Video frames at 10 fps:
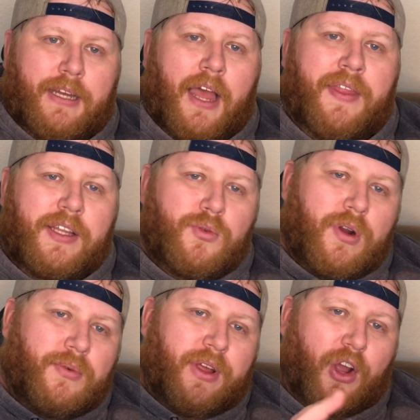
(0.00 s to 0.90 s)
And that's
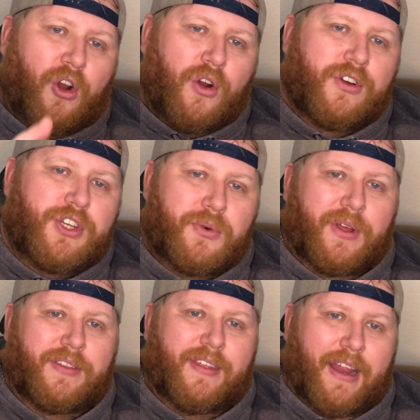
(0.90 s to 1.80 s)
what I want to encourage you
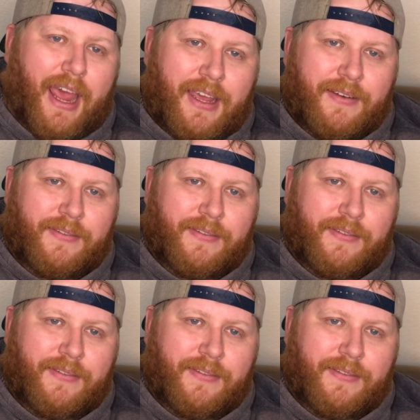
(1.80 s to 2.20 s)
with today.